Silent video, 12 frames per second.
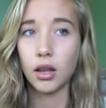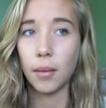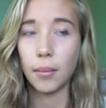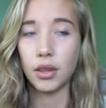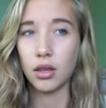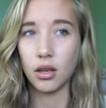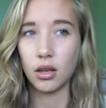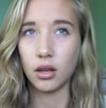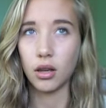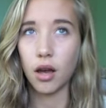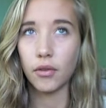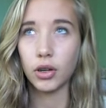I mean the
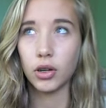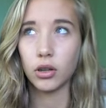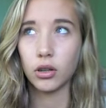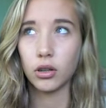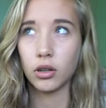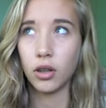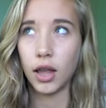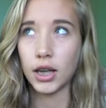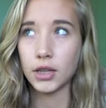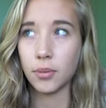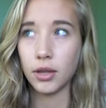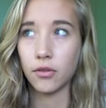CoverGirl
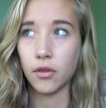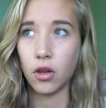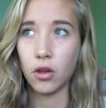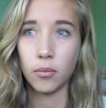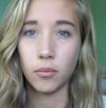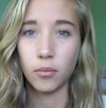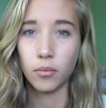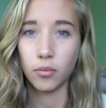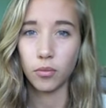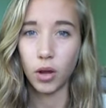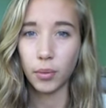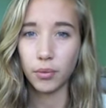Lash Blast Volume
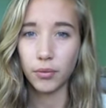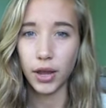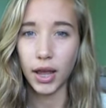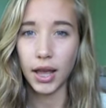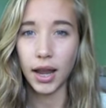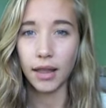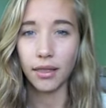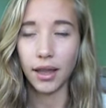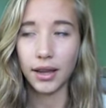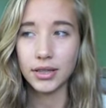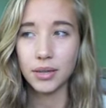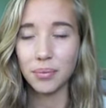waterproof I had, I
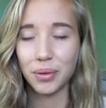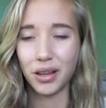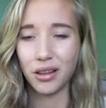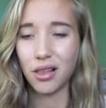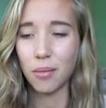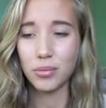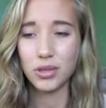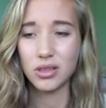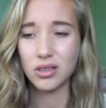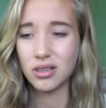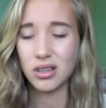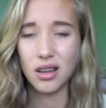liked it, but it clumped